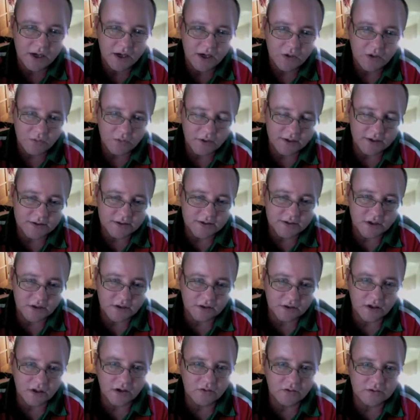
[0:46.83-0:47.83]
with Stone
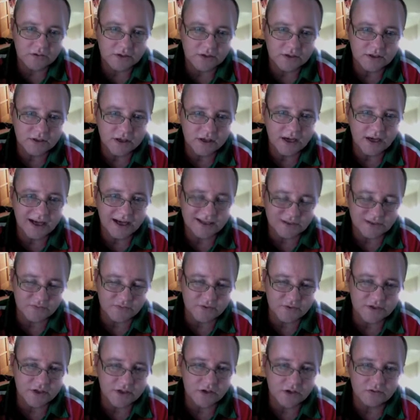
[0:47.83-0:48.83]
Cold, and as a
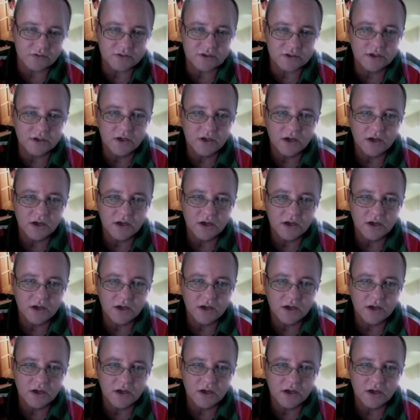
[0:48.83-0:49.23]
result,